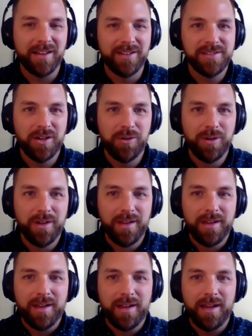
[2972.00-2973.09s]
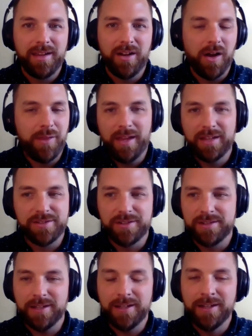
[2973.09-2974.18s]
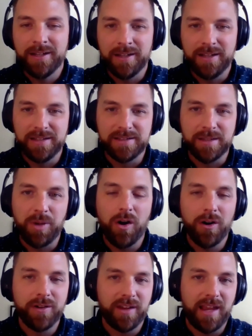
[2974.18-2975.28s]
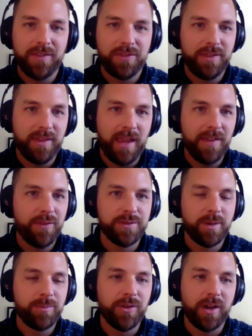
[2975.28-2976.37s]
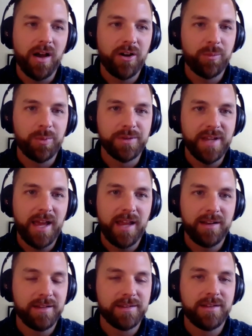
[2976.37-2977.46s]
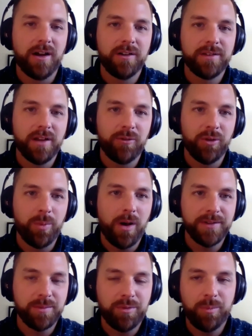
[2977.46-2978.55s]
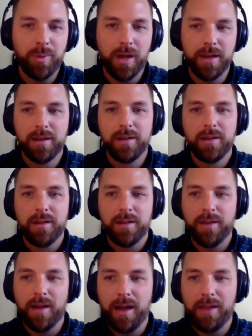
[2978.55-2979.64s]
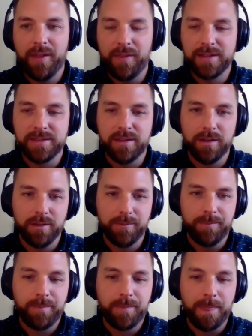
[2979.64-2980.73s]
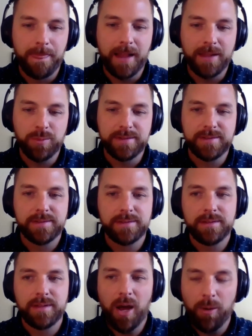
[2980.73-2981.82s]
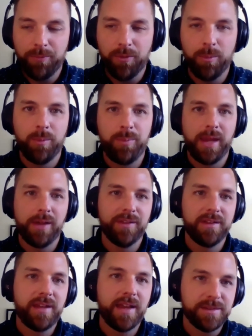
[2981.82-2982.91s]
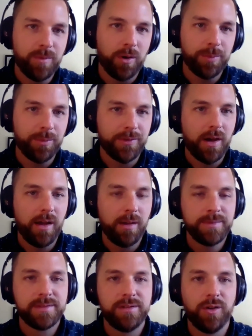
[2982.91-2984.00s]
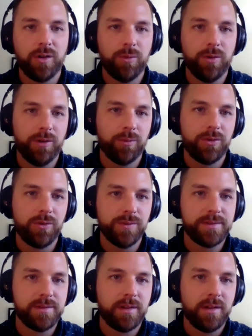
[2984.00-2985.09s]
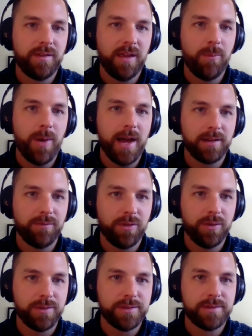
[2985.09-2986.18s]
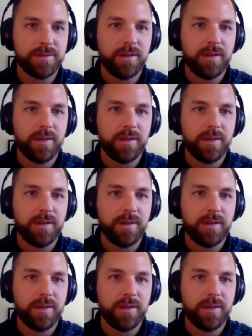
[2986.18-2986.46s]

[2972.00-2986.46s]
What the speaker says: So, you know, I think it's just it's gonna be hard to get those up to like 100%. It's not really possible, but I think that's what's helpful about being able to test multiple times. You can really reduce the impact of those